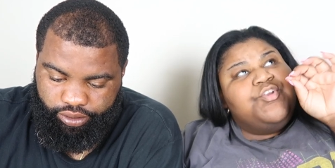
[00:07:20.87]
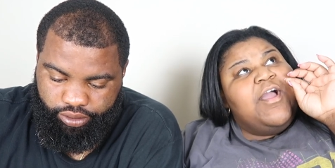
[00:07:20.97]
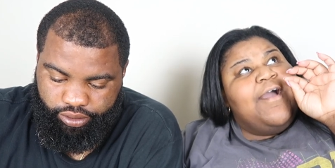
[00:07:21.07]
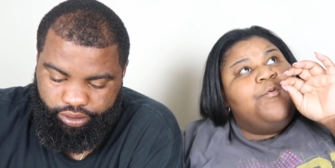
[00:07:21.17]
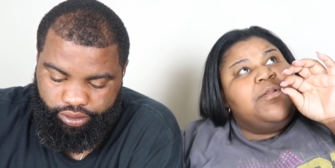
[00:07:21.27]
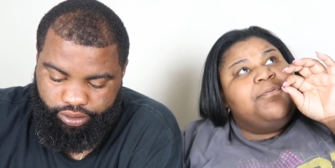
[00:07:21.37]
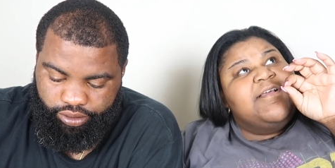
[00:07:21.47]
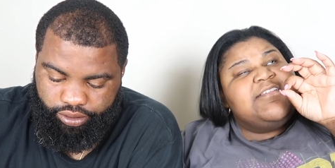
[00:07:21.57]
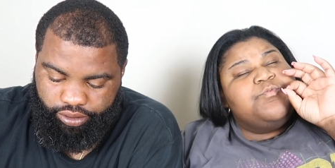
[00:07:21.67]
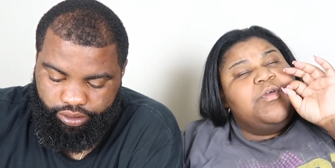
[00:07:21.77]
Speaker 1: you know how the
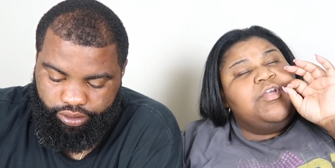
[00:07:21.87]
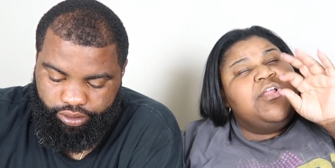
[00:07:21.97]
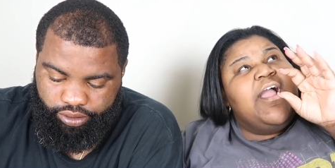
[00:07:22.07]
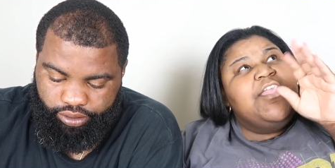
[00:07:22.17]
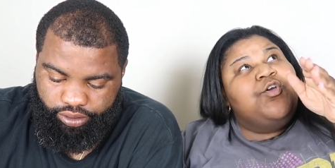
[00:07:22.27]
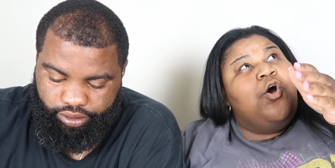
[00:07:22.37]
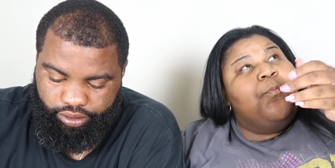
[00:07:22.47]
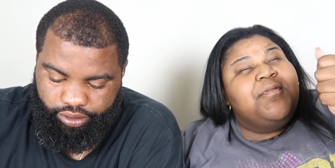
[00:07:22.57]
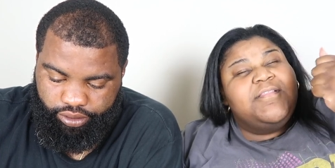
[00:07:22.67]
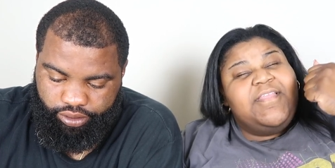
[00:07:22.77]
places were, you know how you
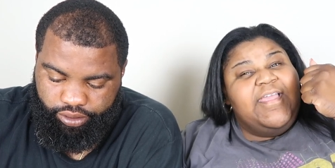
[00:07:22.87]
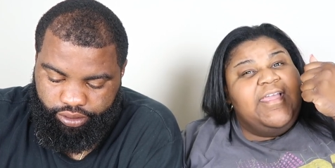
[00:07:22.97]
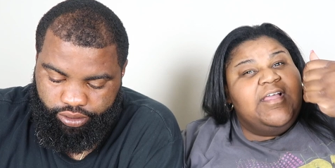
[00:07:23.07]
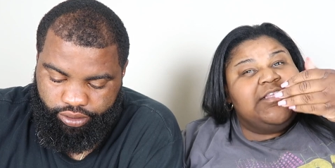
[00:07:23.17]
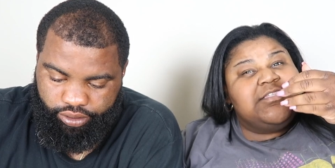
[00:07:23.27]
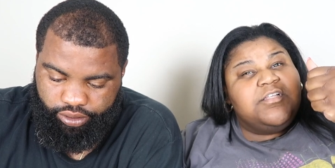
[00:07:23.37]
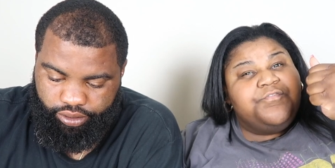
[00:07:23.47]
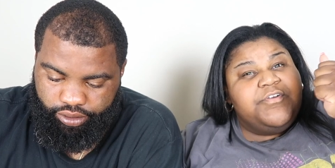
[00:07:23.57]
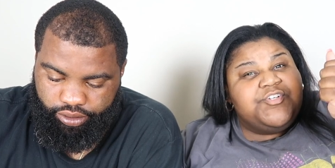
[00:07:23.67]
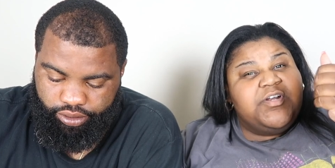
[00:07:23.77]
open the thing, the
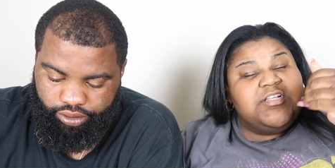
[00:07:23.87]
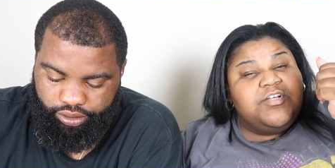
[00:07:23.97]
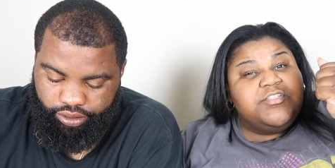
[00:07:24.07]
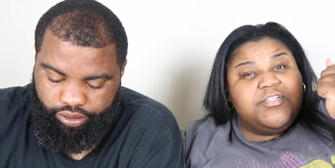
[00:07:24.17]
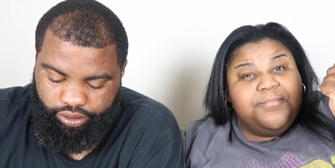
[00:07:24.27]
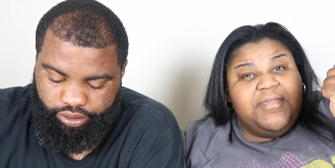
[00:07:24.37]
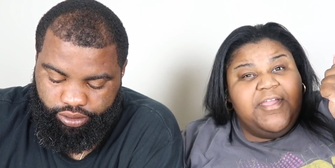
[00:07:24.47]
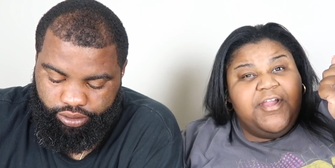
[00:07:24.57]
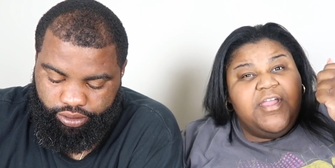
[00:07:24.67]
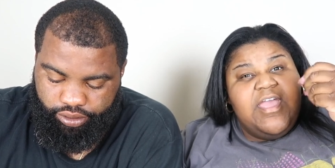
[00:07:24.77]
refrigerator to go to the
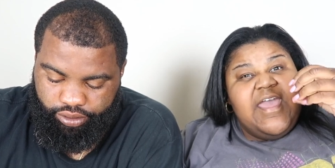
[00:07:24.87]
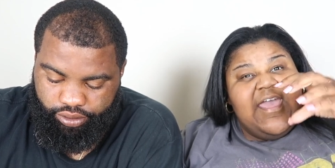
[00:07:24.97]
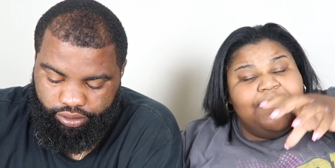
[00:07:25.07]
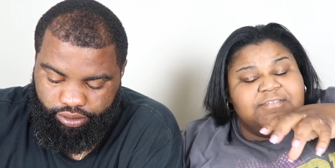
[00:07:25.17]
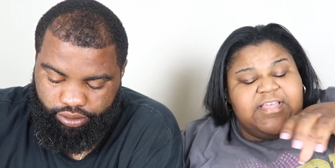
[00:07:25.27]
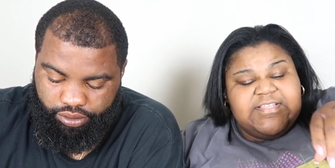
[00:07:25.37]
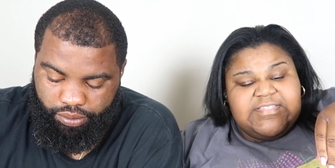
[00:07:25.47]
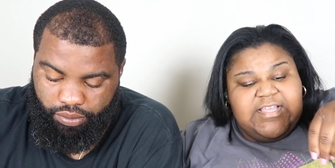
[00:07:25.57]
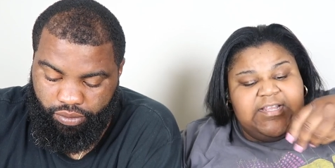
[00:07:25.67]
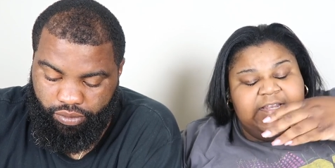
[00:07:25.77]
beer? It was like
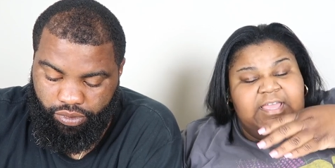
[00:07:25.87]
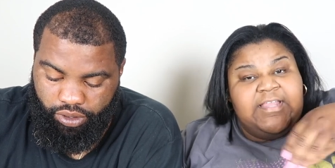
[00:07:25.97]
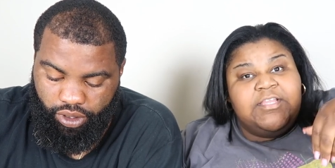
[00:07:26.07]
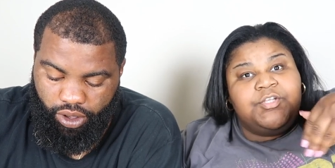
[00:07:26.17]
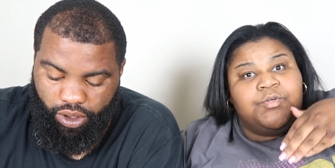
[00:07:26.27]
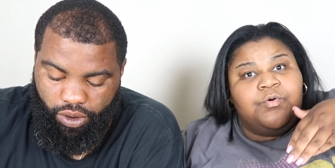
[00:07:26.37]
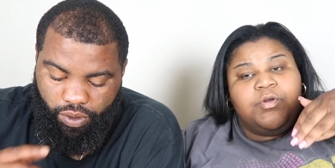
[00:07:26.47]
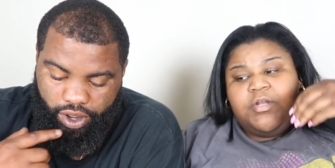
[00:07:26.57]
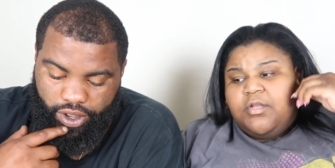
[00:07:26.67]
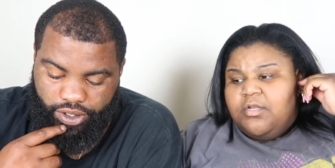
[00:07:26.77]
sitting in the
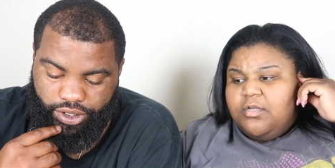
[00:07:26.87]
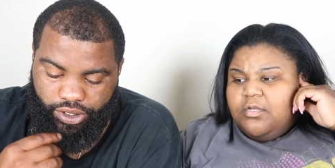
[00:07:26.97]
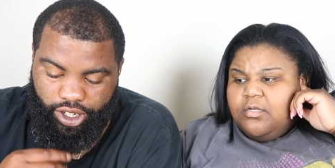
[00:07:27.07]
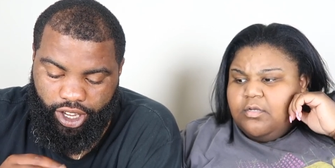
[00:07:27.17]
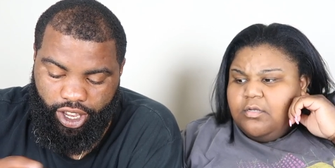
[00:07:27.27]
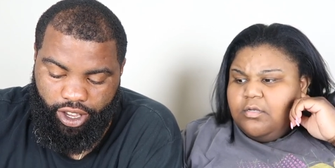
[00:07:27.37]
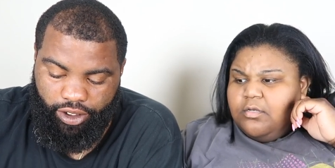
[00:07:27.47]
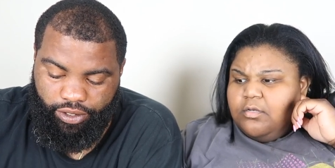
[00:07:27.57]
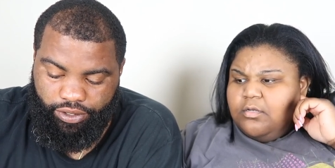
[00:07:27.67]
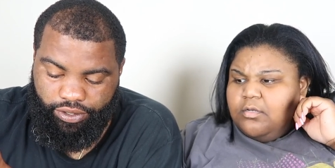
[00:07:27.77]
door.
Speaker 2: Oh, wow. So they
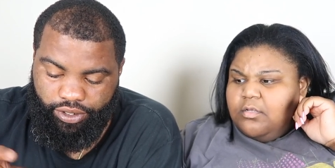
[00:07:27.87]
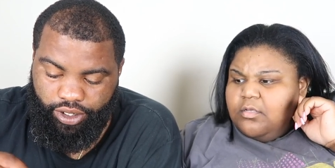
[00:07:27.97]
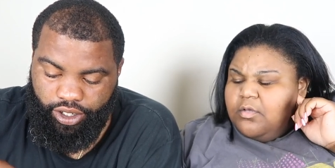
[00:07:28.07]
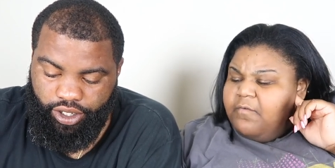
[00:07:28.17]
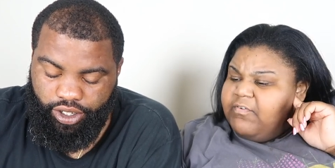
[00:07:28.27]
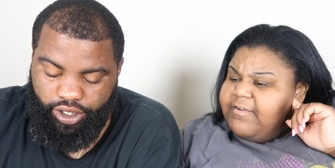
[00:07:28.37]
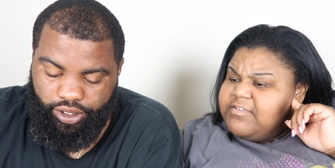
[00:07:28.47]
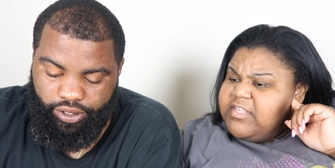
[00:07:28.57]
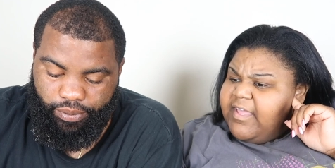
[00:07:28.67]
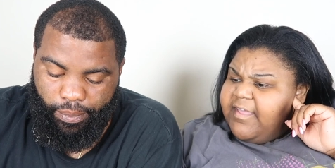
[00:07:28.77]
have.
Speaker 1: What
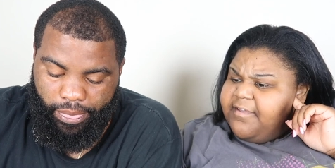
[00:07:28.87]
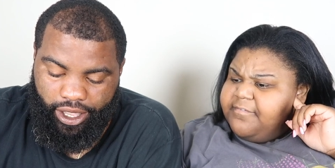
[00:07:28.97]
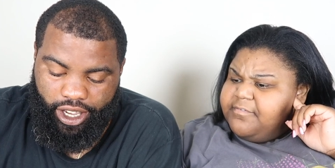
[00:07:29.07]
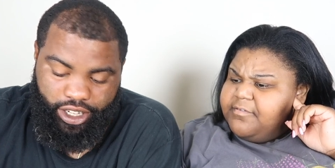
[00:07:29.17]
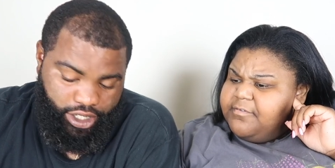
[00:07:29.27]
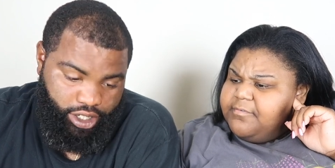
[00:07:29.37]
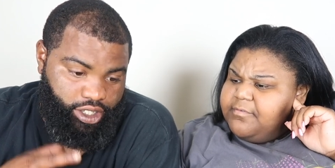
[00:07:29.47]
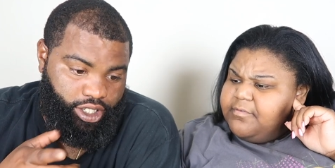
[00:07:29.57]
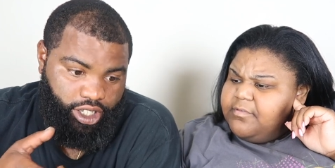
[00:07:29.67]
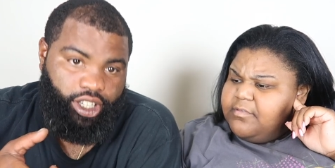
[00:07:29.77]
flavors they have?
Speaker 2: They got
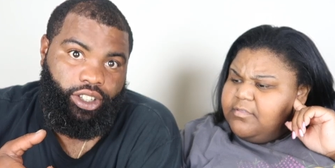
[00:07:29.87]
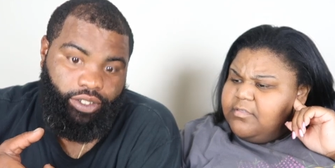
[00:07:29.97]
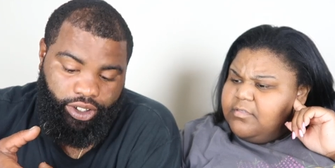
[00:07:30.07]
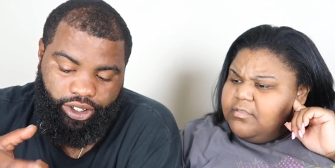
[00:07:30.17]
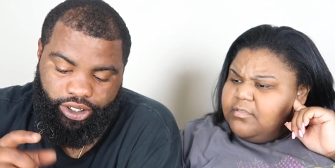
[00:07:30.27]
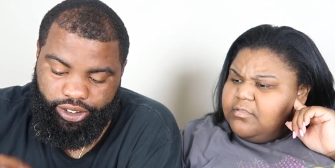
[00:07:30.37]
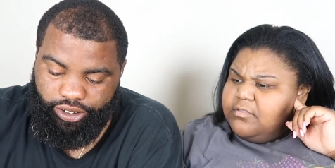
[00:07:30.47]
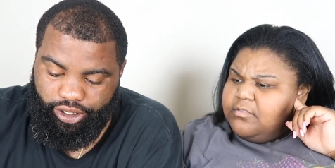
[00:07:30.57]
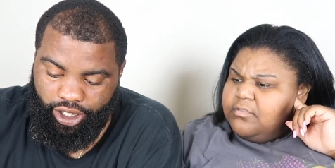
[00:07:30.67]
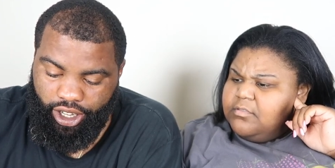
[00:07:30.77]
te tequila
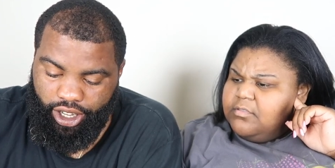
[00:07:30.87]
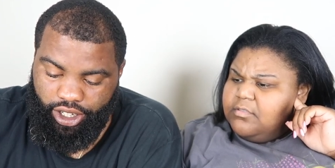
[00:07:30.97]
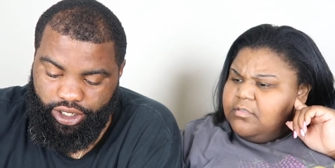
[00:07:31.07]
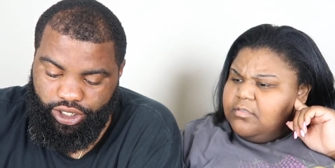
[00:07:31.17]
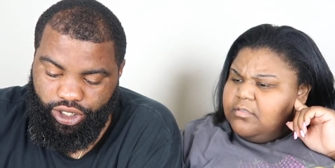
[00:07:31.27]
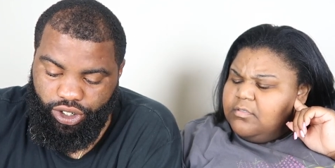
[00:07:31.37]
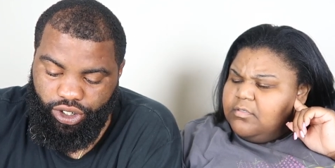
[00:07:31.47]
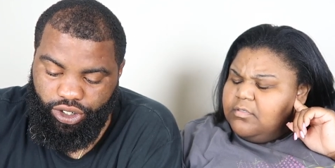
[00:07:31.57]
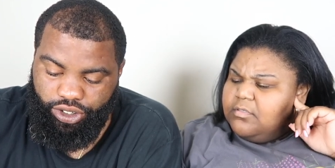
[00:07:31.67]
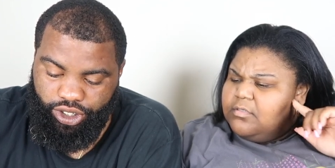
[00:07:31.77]
Rita. They got
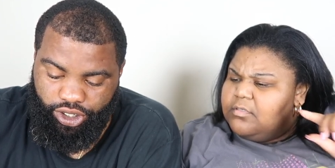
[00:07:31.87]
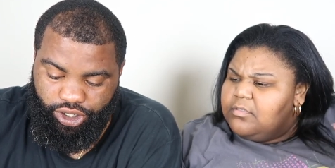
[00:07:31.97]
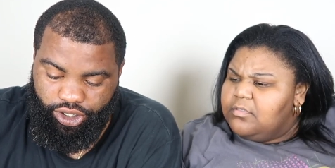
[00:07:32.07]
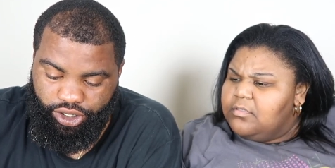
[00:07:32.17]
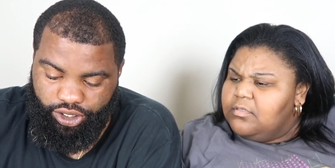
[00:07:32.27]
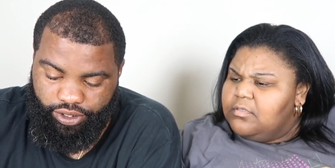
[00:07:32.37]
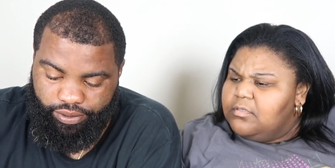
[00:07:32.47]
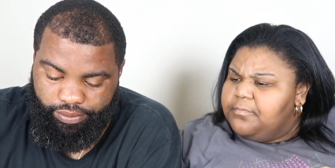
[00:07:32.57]
choco teas.